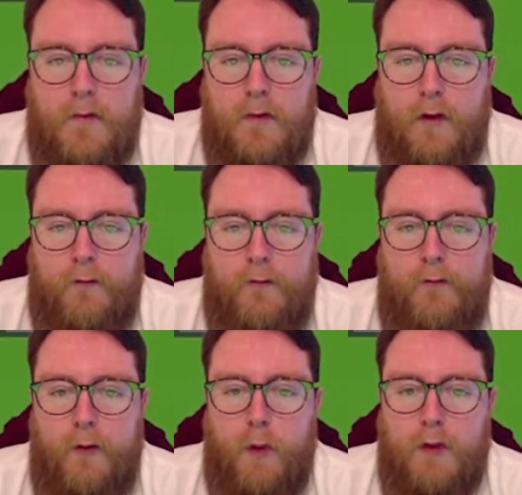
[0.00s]
Got a
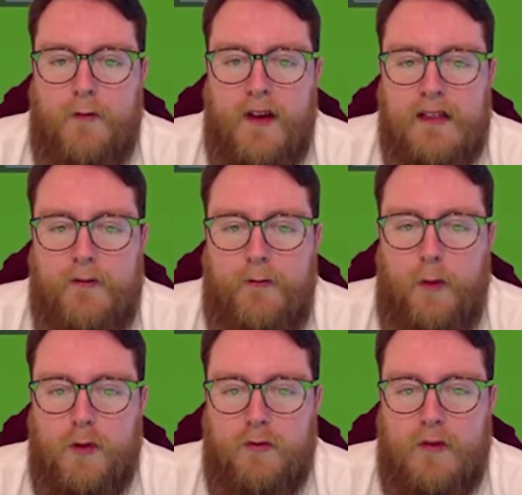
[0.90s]
full defensive
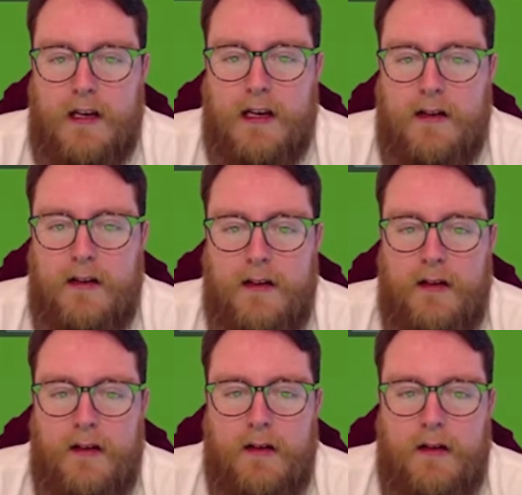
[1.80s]
four to run at.
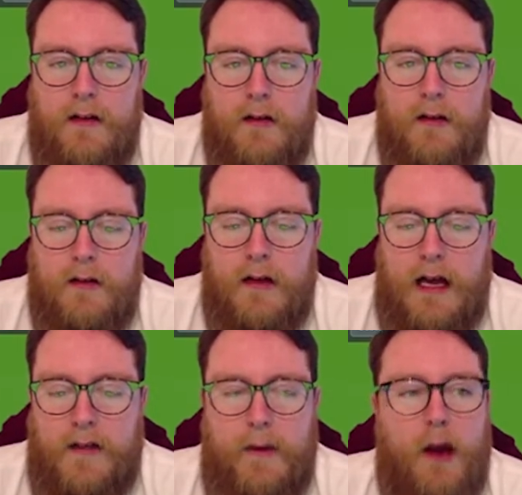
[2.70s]

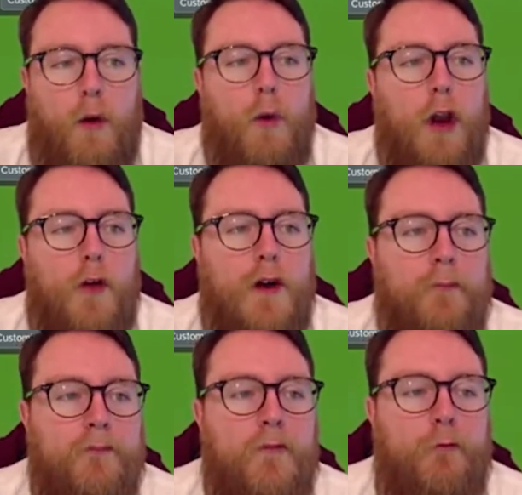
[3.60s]
And there we go. All over.
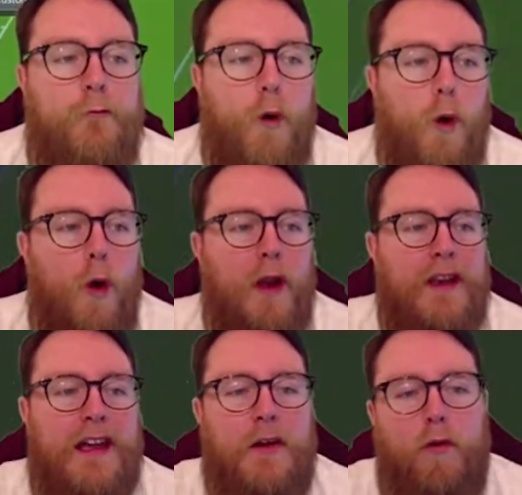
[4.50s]

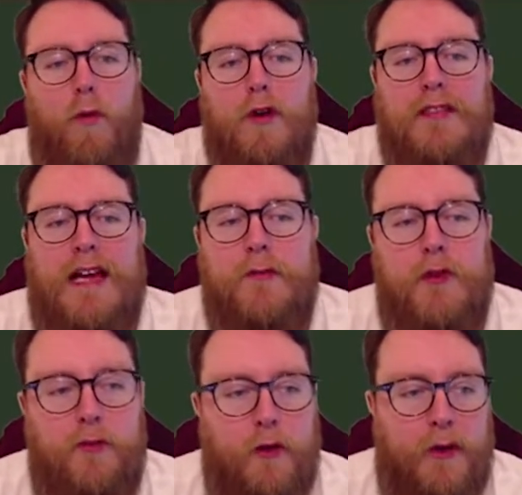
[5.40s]
4-0. What an
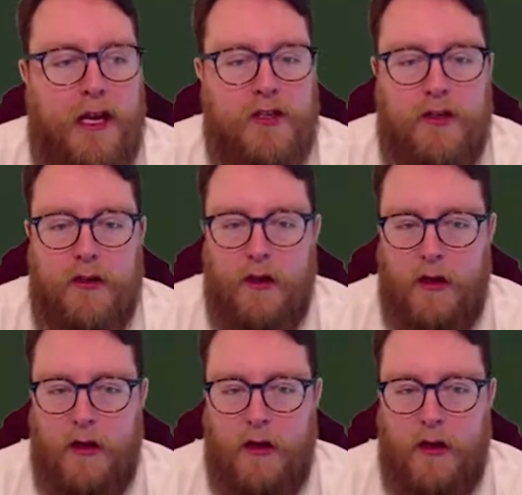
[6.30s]
absolute domination.